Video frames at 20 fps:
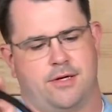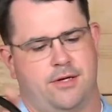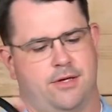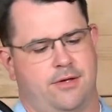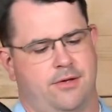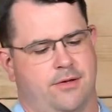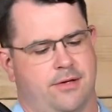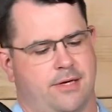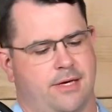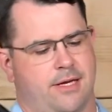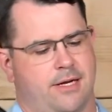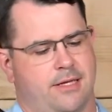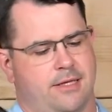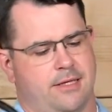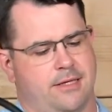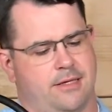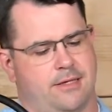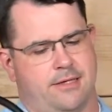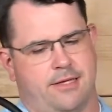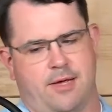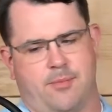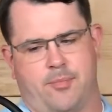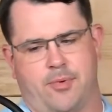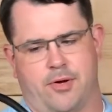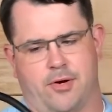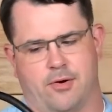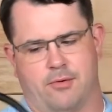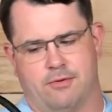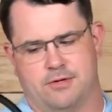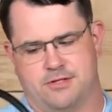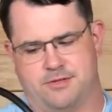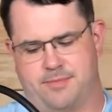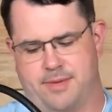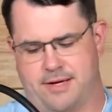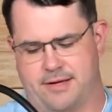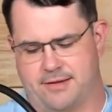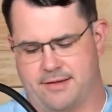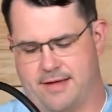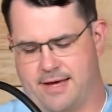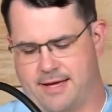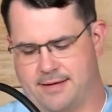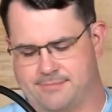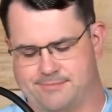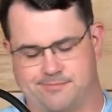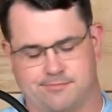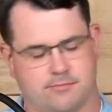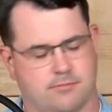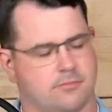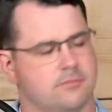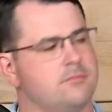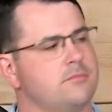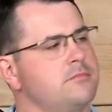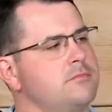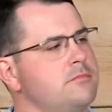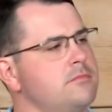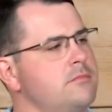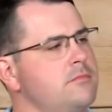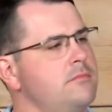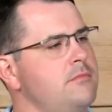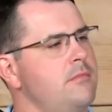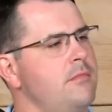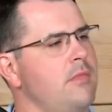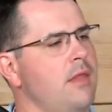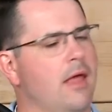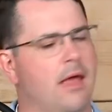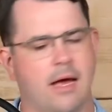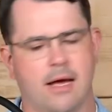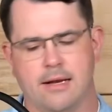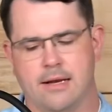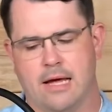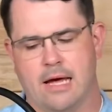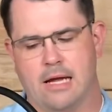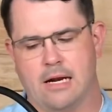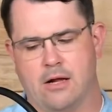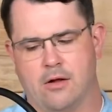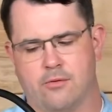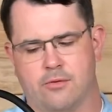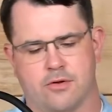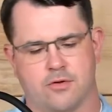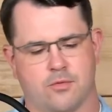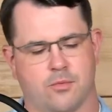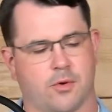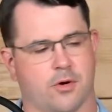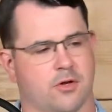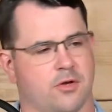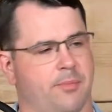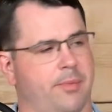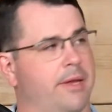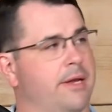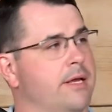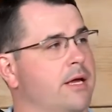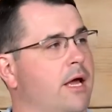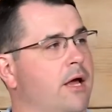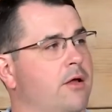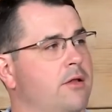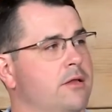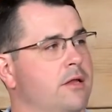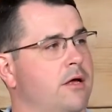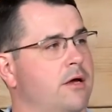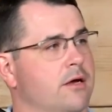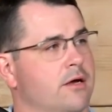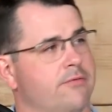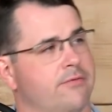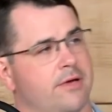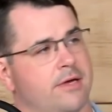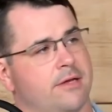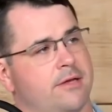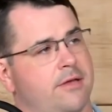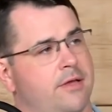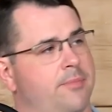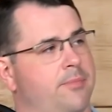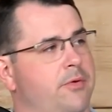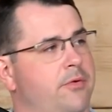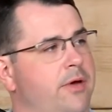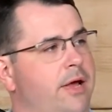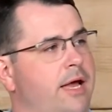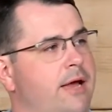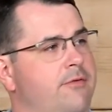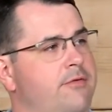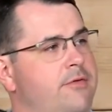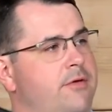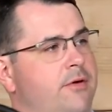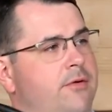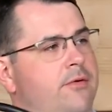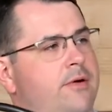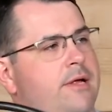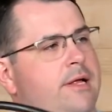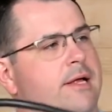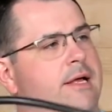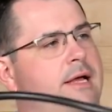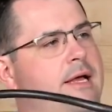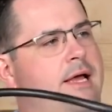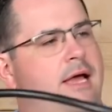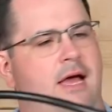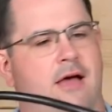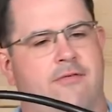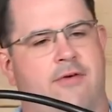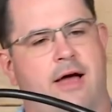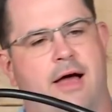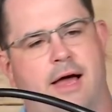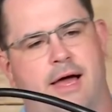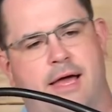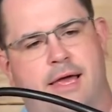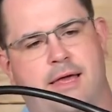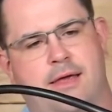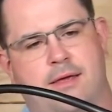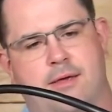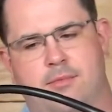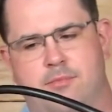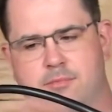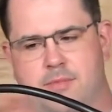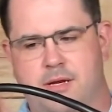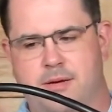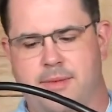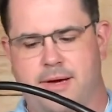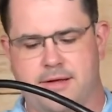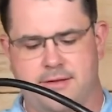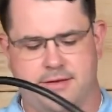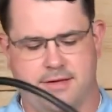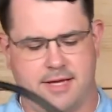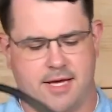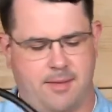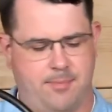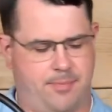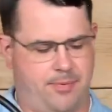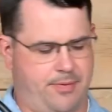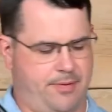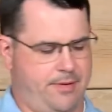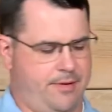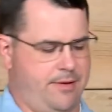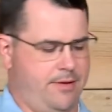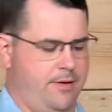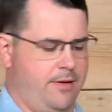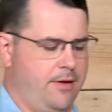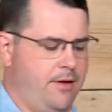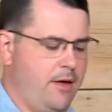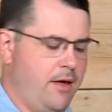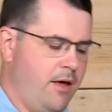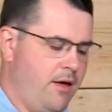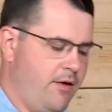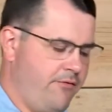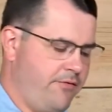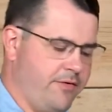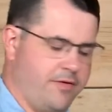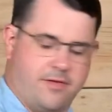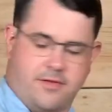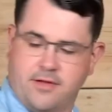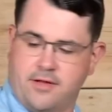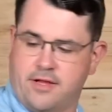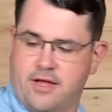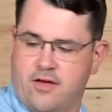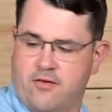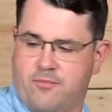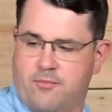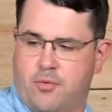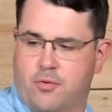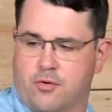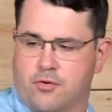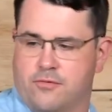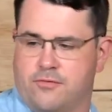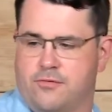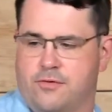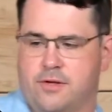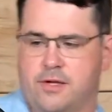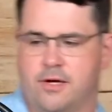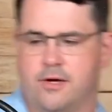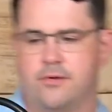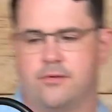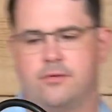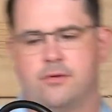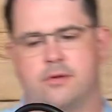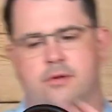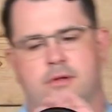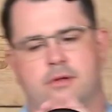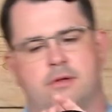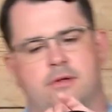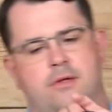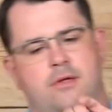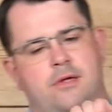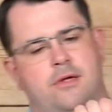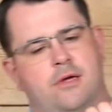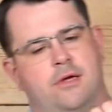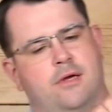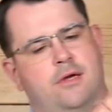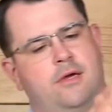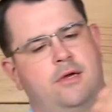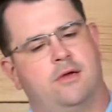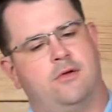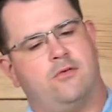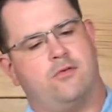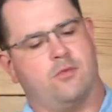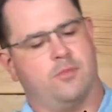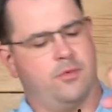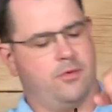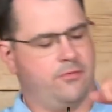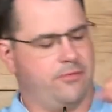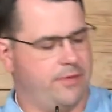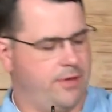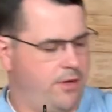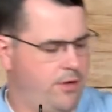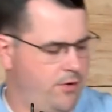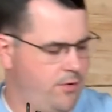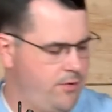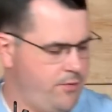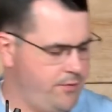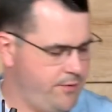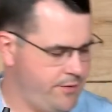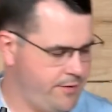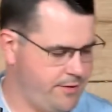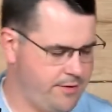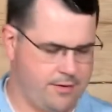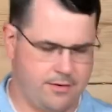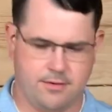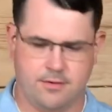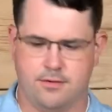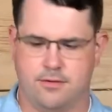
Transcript: you'll get a little dip here, which makes that not always work depending on how long of a dip you have. So have high, minimize dip. If you still have poor flow, remove the hose,